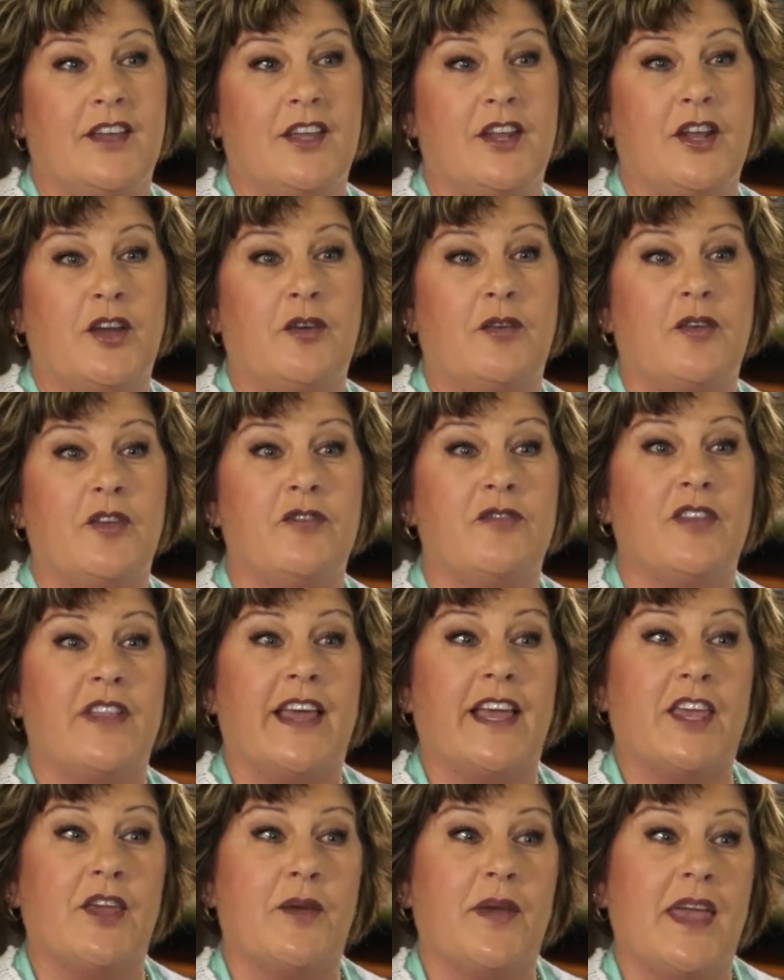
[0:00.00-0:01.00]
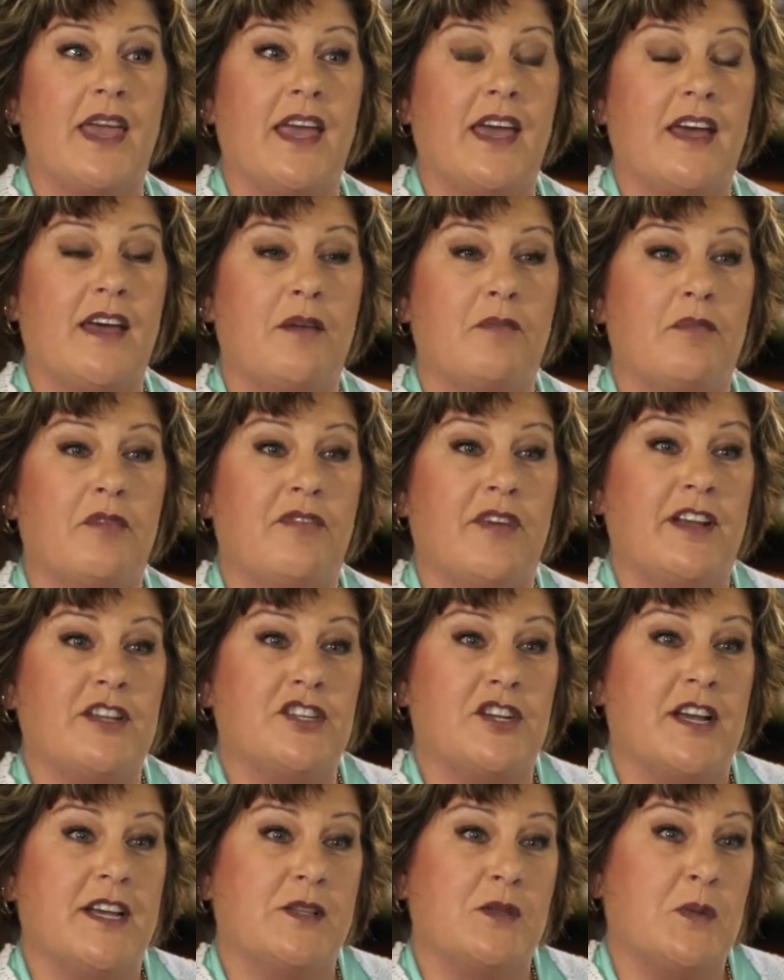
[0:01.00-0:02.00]
you know, you feel like you can't
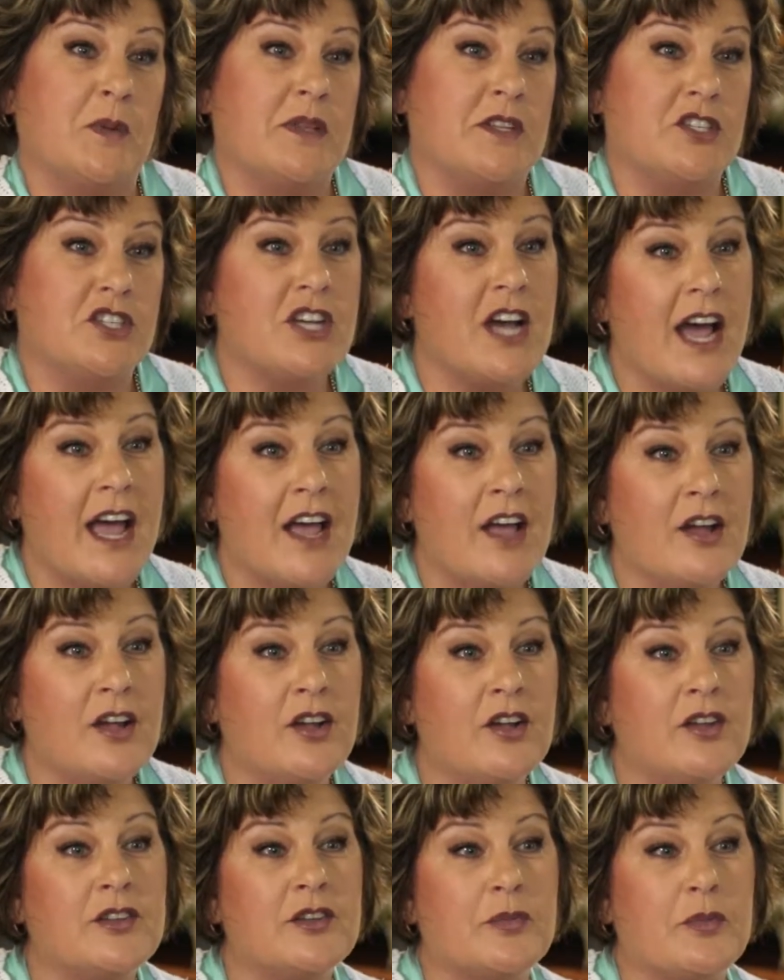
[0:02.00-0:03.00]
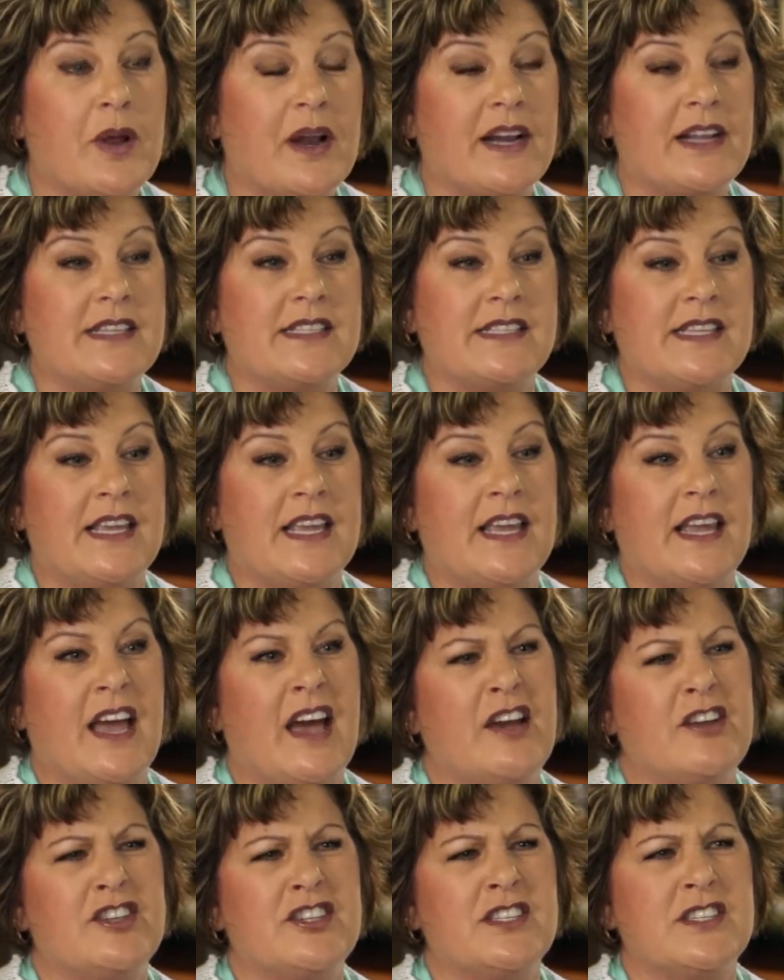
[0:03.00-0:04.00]
provide your husband with a child or pregnancy.
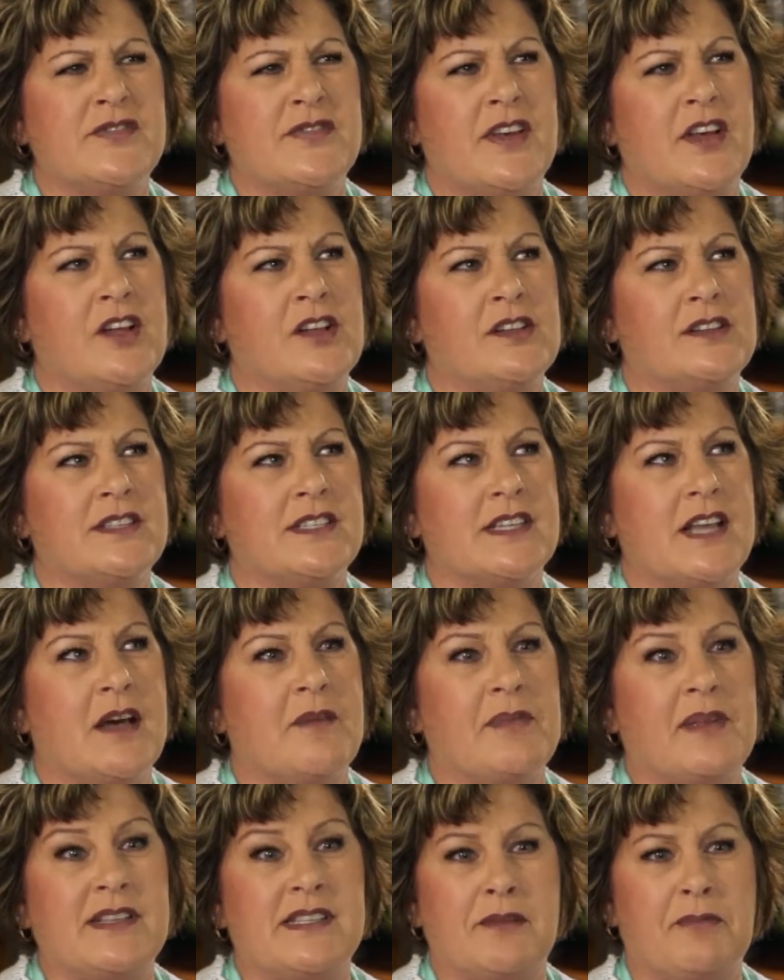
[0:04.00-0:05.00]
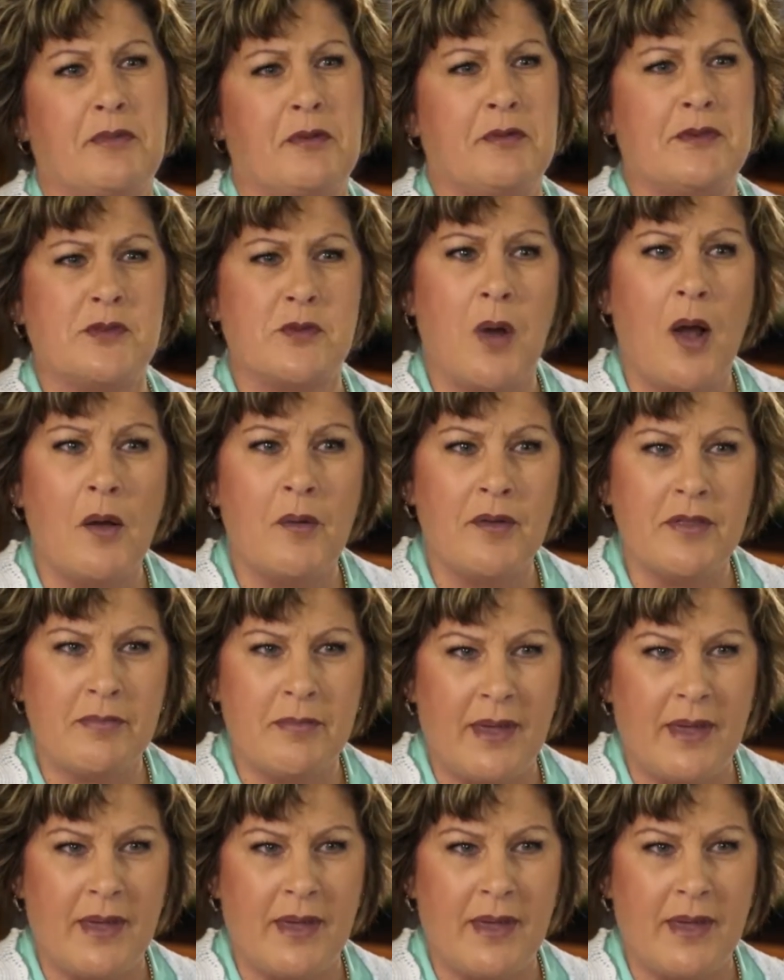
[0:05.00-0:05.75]
I just felt um, that something was wrong with